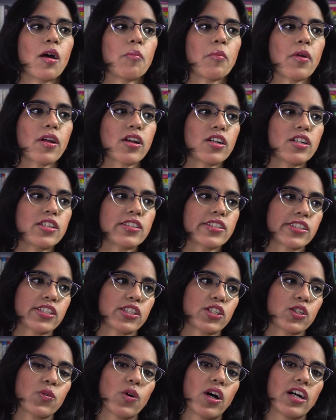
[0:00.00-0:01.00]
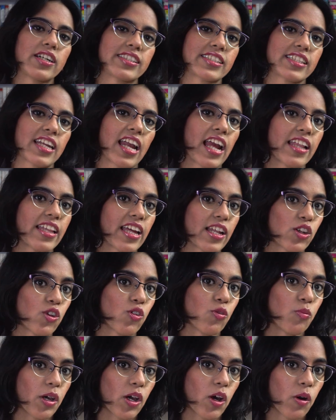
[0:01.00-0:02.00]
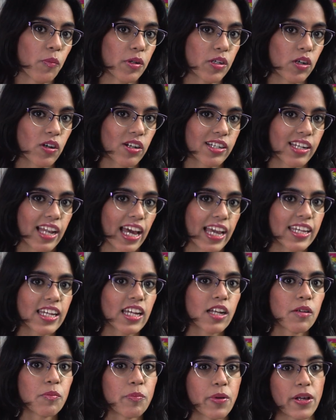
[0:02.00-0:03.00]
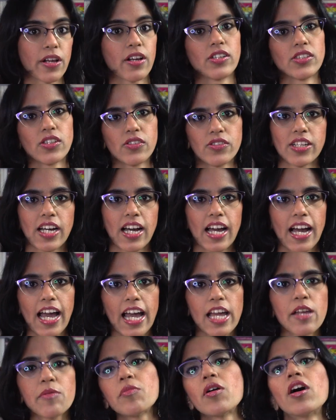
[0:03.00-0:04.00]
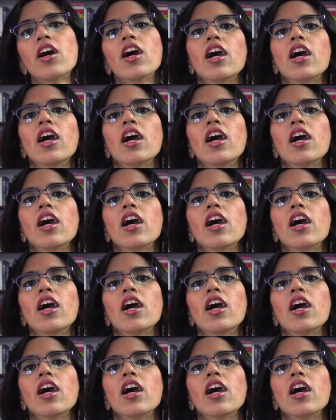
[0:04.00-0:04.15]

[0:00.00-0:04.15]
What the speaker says: because you are scared that you may or may not like it because of the hype.